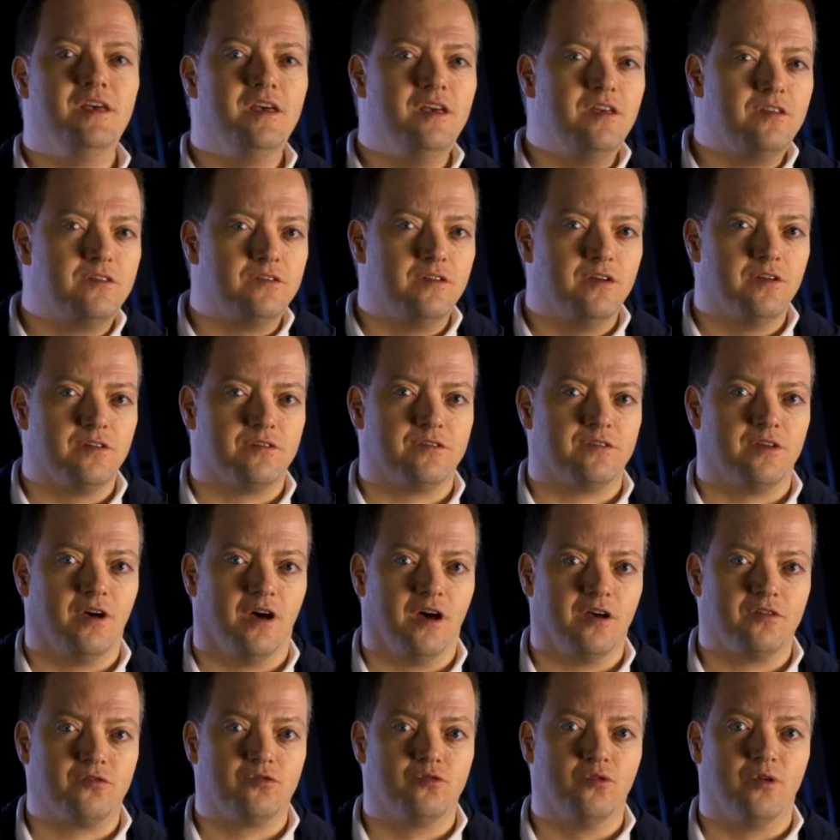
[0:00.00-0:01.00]
easiest
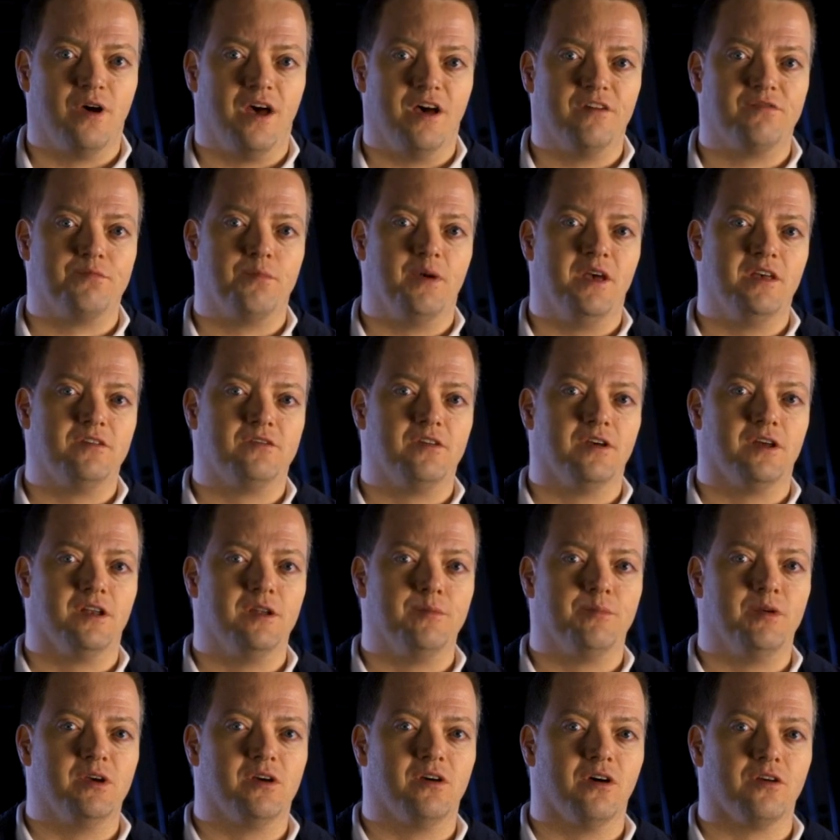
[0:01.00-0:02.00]
task to have, basically,
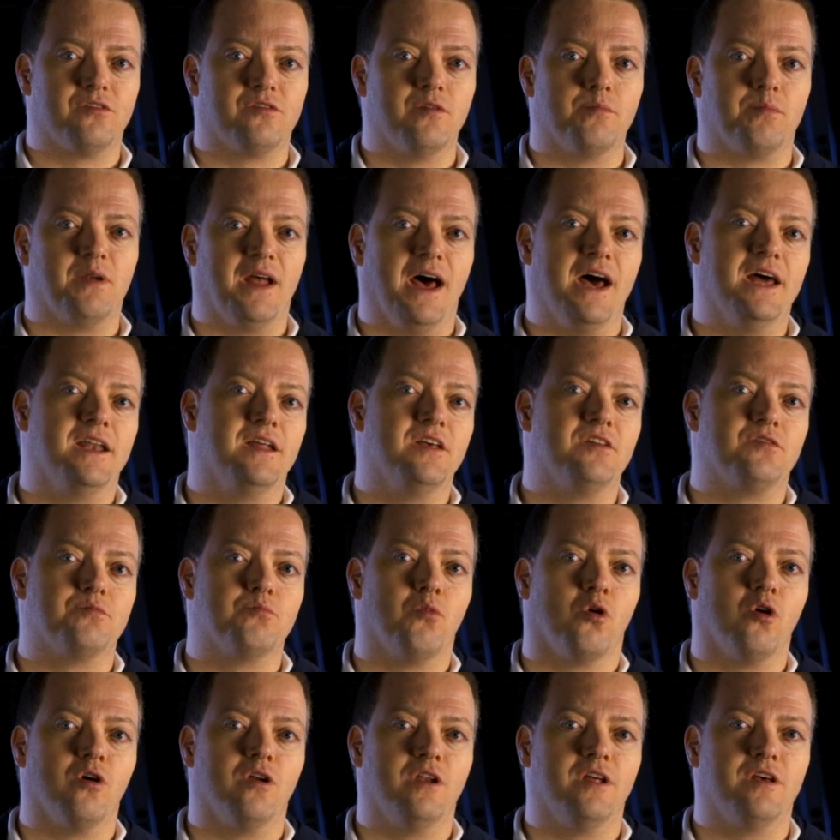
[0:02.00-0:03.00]
because the plan is
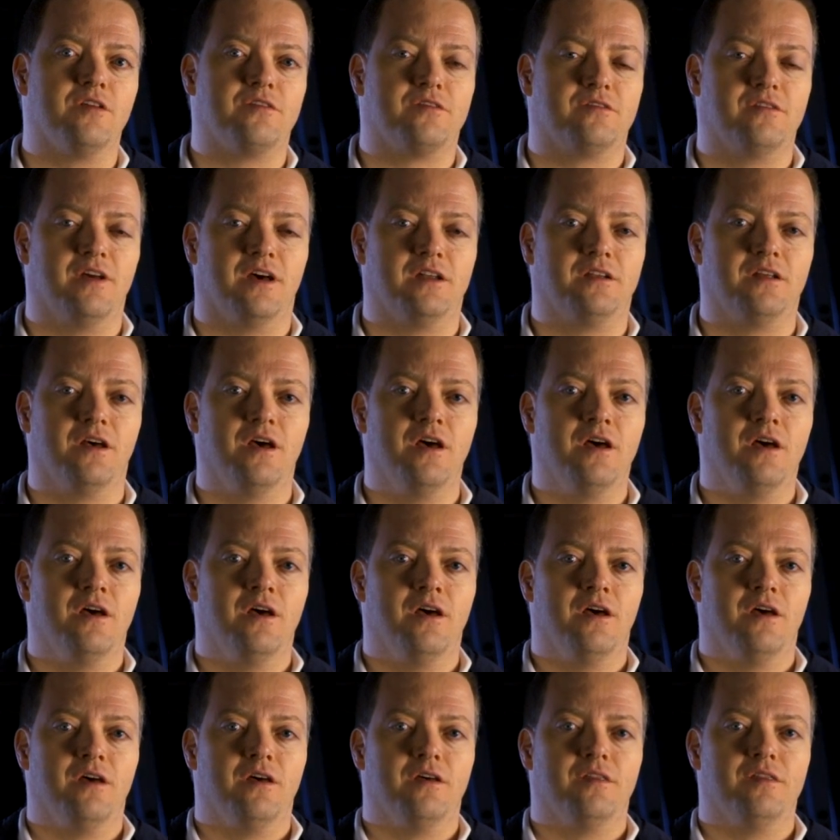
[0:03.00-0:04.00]
more or less
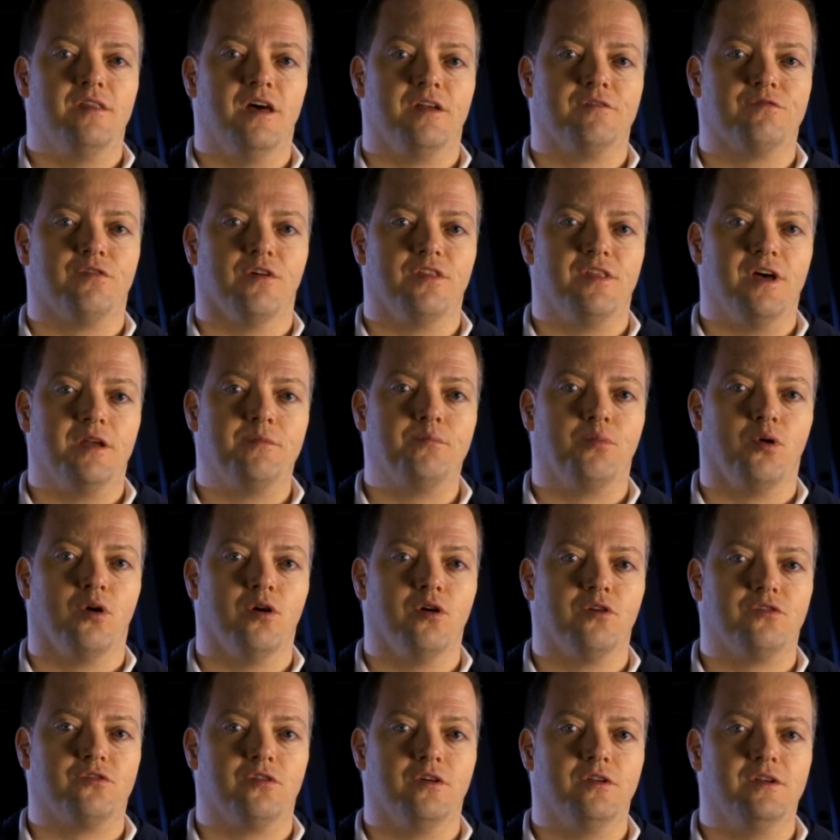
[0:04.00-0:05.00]
that for that
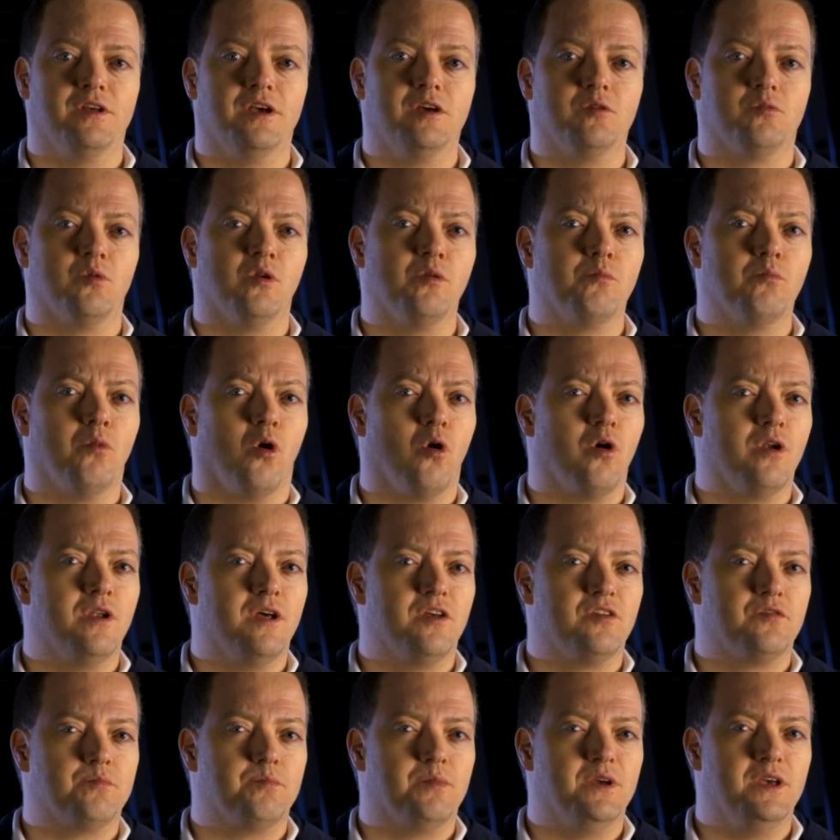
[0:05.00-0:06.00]
person it will more or
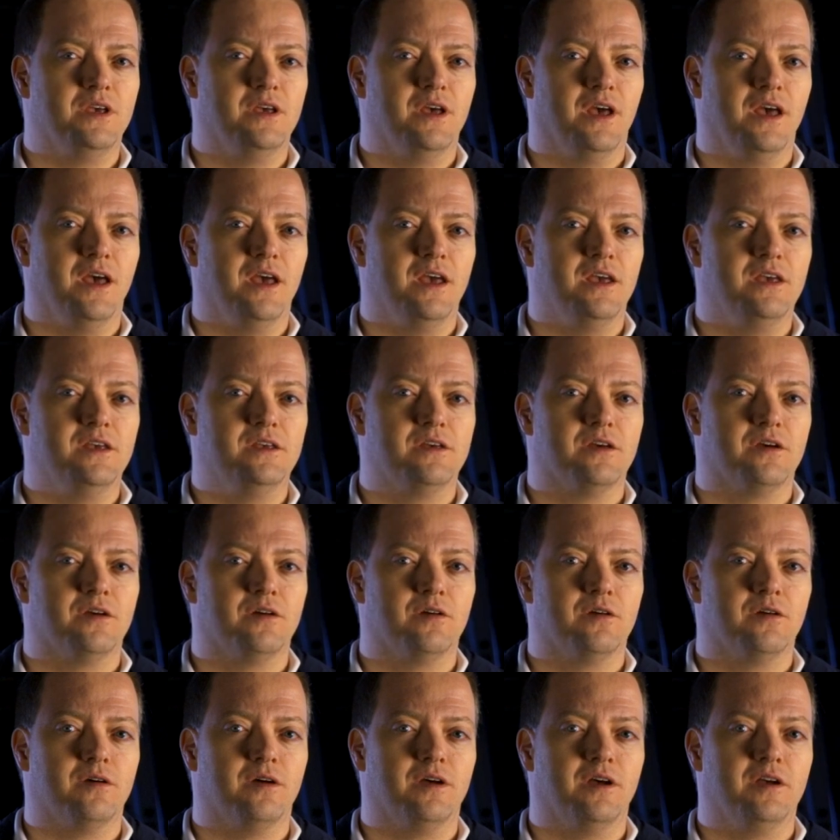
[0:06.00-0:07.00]
less be
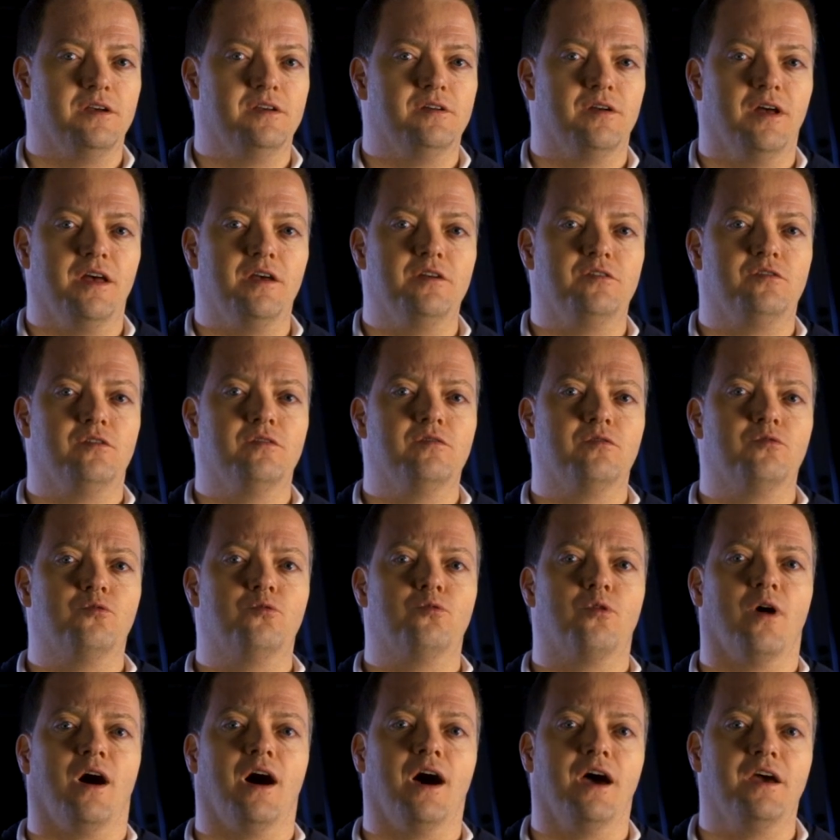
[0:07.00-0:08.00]
a
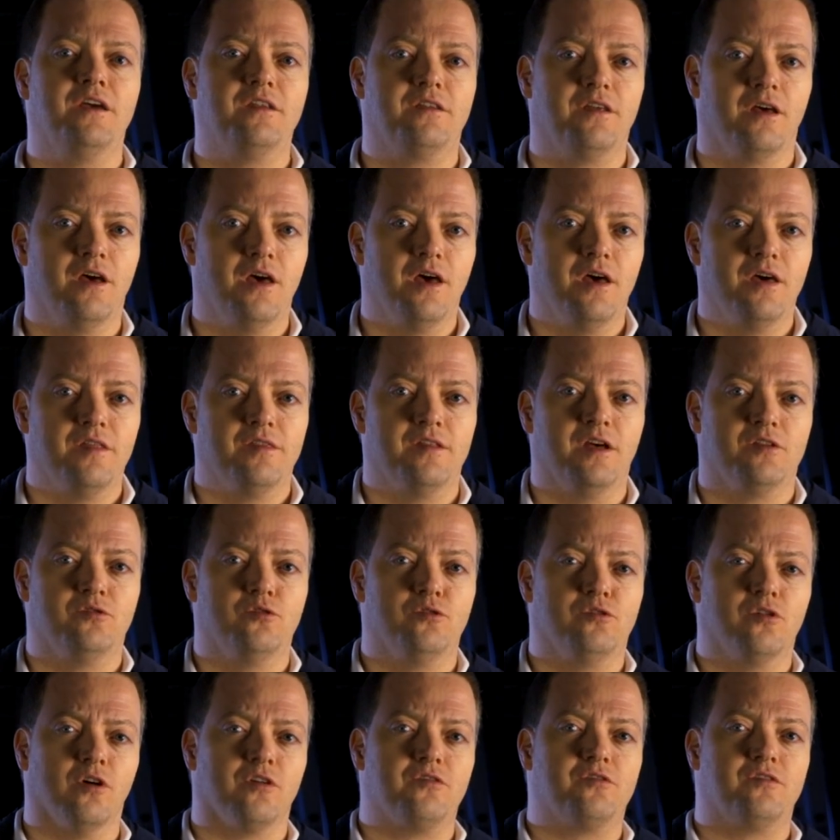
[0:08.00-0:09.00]
ride that you
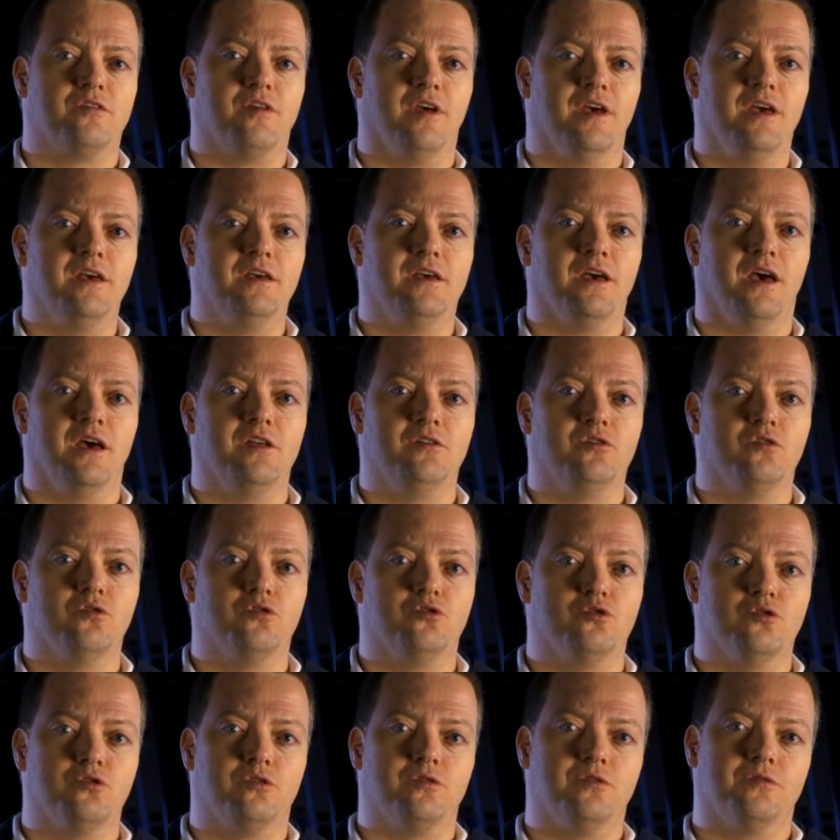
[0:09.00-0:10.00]
just take, and you
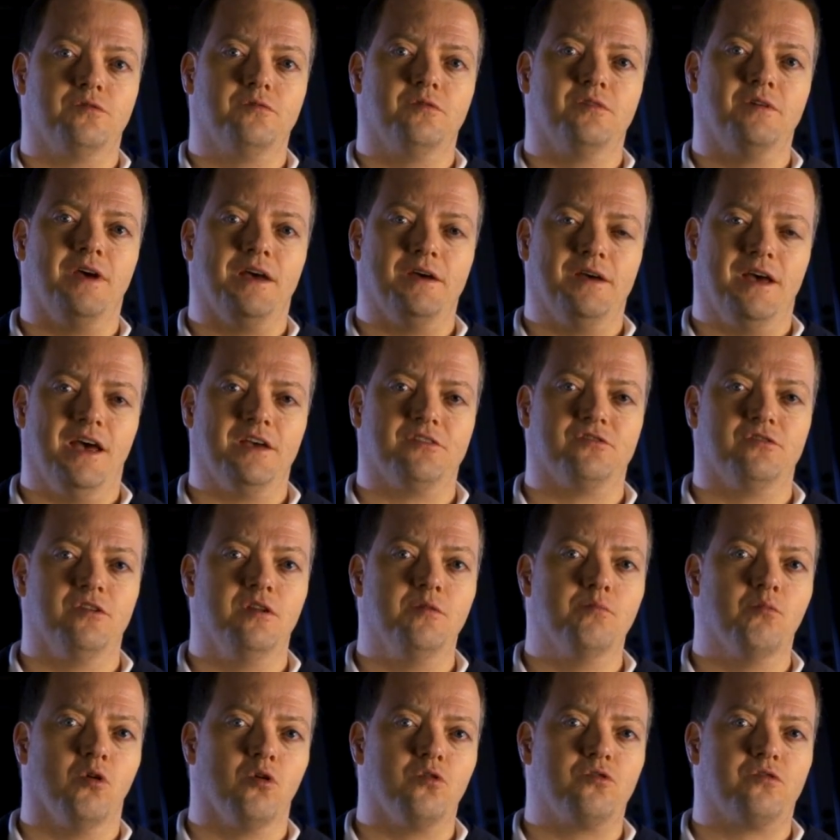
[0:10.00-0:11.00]
should actually
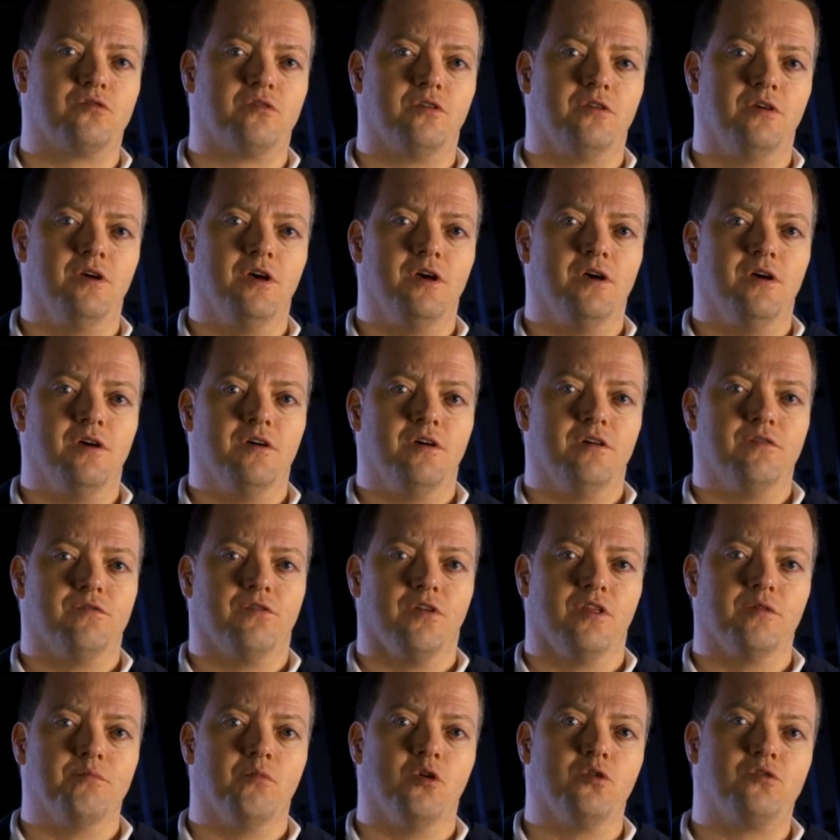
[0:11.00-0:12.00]

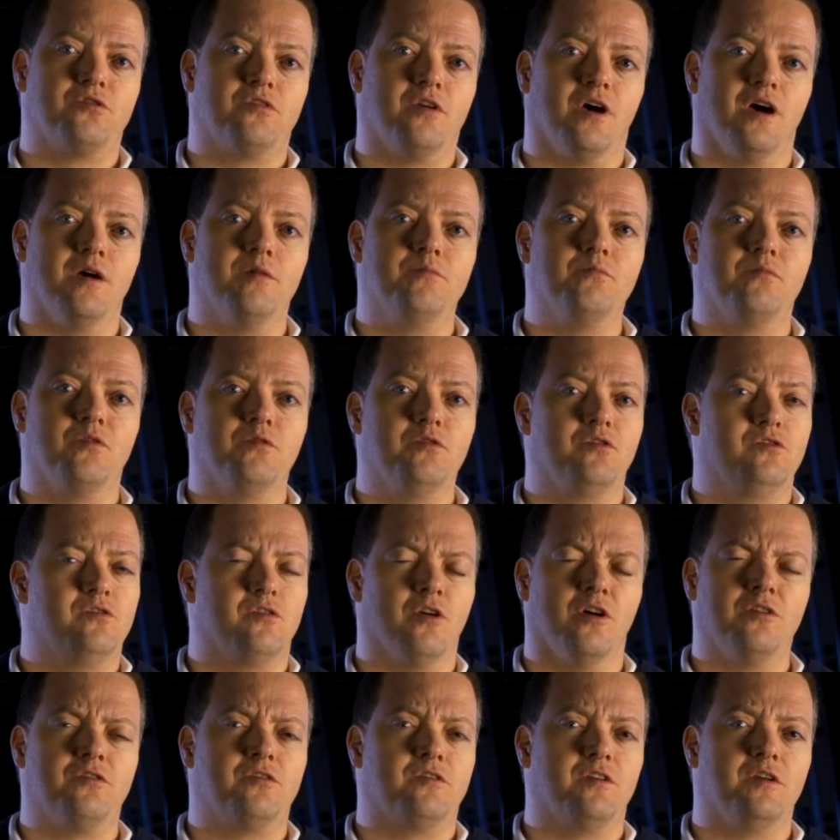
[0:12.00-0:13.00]
for the most time
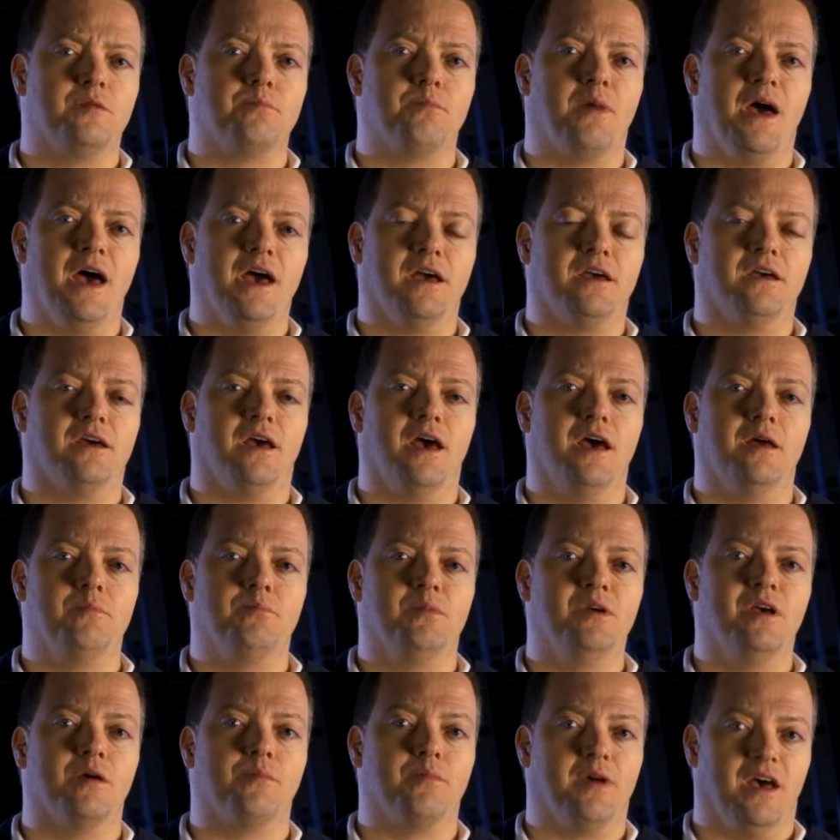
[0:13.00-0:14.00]
just sit back and be a